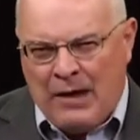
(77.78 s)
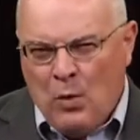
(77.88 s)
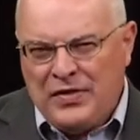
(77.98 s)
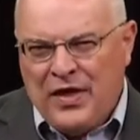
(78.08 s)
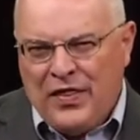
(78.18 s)
And
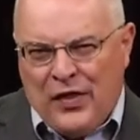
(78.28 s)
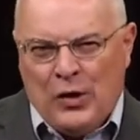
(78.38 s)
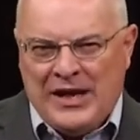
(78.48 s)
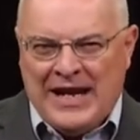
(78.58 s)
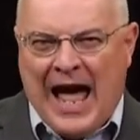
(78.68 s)
what the
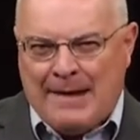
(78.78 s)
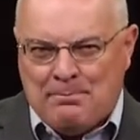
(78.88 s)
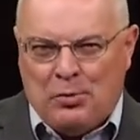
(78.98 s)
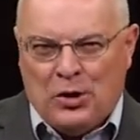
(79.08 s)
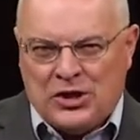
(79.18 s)

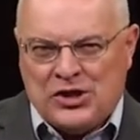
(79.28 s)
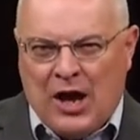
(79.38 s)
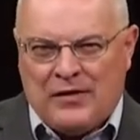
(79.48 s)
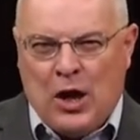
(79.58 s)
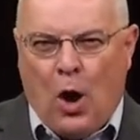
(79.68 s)
39 books
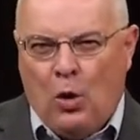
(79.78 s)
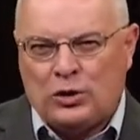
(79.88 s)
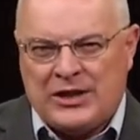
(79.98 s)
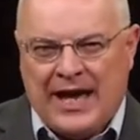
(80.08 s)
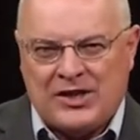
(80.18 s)
of the
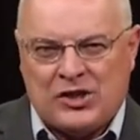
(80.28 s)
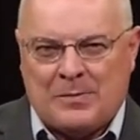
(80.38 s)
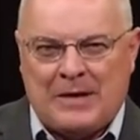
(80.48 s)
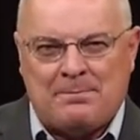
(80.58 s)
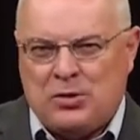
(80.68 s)
Old
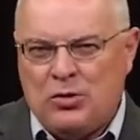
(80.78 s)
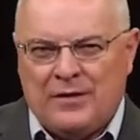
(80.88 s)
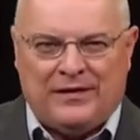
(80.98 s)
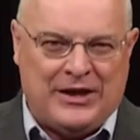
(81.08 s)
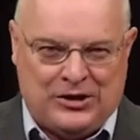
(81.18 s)
Testament
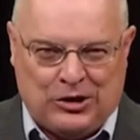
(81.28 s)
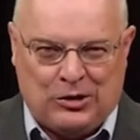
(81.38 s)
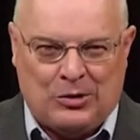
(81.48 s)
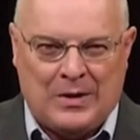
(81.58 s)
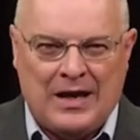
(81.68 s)
beautifully
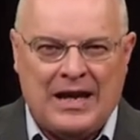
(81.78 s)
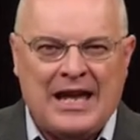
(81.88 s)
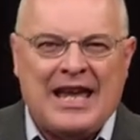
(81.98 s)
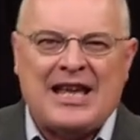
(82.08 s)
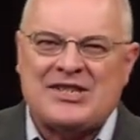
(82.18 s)
do
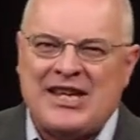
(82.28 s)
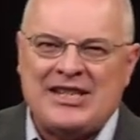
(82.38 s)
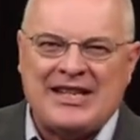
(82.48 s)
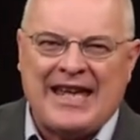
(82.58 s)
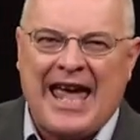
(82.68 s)
is
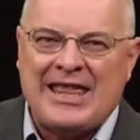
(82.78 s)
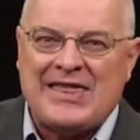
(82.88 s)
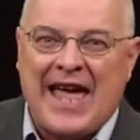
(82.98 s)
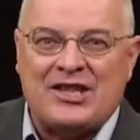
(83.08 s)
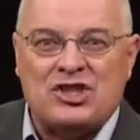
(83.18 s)

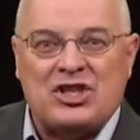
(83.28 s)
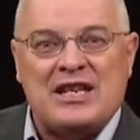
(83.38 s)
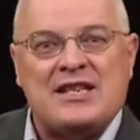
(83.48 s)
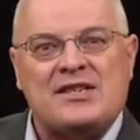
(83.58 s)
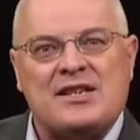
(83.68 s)
indicate that
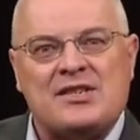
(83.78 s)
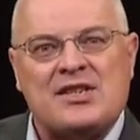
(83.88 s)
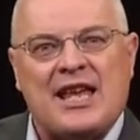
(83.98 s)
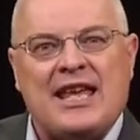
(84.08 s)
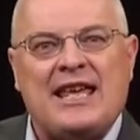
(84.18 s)

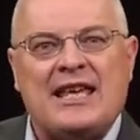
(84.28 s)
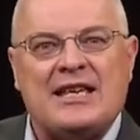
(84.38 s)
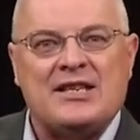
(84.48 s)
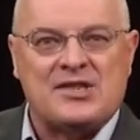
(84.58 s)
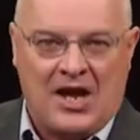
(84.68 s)
Jesus
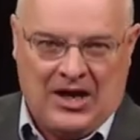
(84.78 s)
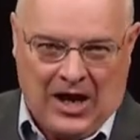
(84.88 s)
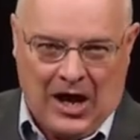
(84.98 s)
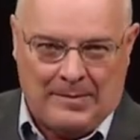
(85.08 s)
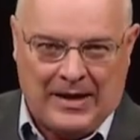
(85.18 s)
is
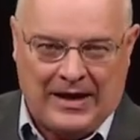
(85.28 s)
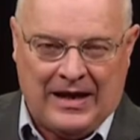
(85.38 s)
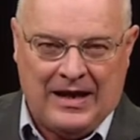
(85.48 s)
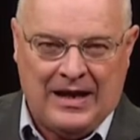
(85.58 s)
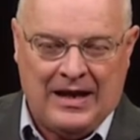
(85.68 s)

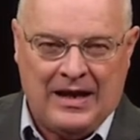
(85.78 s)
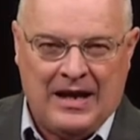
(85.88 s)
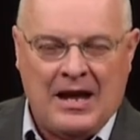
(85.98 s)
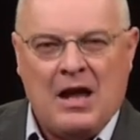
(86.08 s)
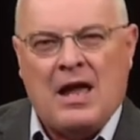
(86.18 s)
coming.
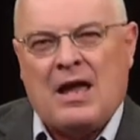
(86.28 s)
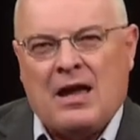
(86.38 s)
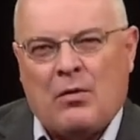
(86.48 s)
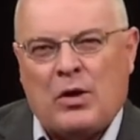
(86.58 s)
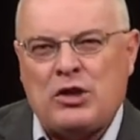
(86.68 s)

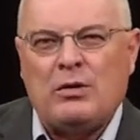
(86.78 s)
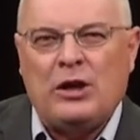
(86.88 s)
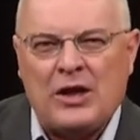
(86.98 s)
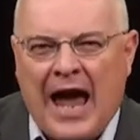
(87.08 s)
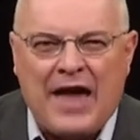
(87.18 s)
When you
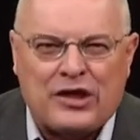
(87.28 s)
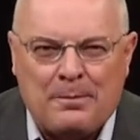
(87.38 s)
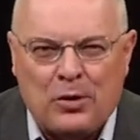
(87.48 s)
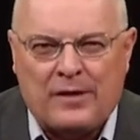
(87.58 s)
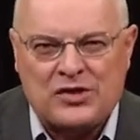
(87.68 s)
look at
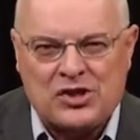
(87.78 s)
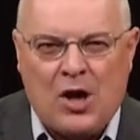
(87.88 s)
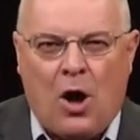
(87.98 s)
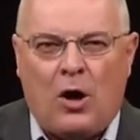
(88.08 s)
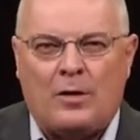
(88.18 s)
the book of
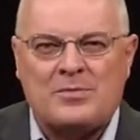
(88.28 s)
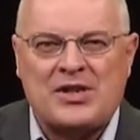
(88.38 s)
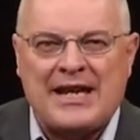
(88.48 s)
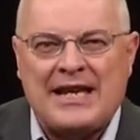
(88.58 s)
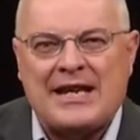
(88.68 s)

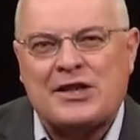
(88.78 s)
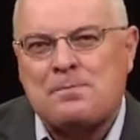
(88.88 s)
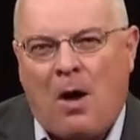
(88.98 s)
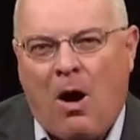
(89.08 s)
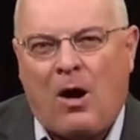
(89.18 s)
Psalms, it
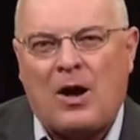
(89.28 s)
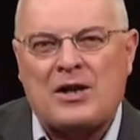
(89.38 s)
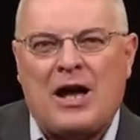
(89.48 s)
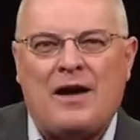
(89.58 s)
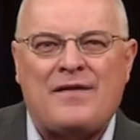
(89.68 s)
is
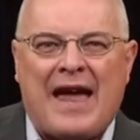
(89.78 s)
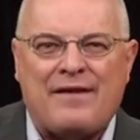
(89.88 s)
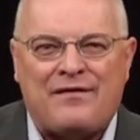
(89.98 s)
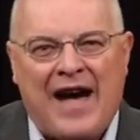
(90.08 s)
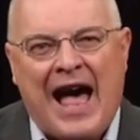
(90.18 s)
part of
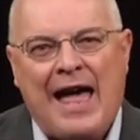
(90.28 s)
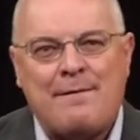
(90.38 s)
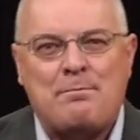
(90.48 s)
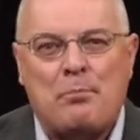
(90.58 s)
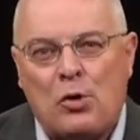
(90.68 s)
a
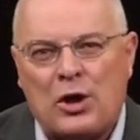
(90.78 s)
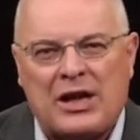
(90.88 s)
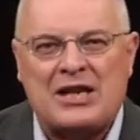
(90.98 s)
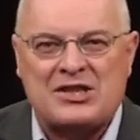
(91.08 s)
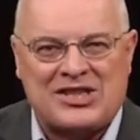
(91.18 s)
five
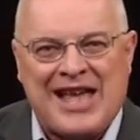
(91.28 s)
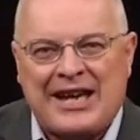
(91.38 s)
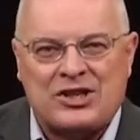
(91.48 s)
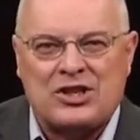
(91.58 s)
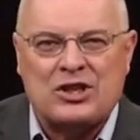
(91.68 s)
book
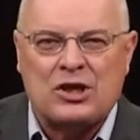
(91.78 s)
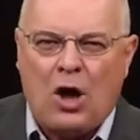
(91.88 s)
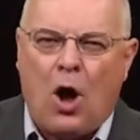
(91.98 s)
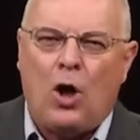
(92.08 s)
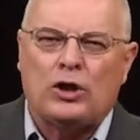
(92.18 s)
section
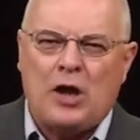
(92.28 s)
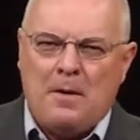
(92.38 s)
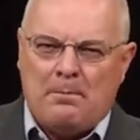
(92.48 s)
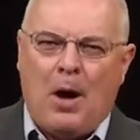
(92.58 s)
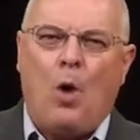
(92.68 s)
called
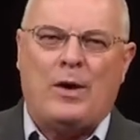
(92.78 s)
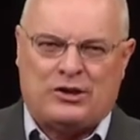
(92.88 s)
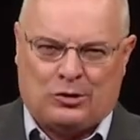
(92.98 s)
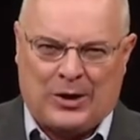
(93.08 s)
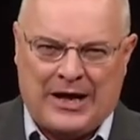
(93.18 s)

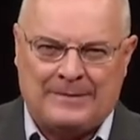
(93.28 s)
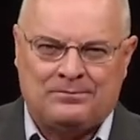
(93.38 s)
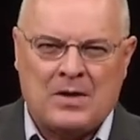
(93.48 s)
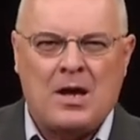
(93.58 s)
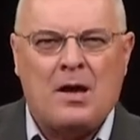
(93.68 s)
poetry.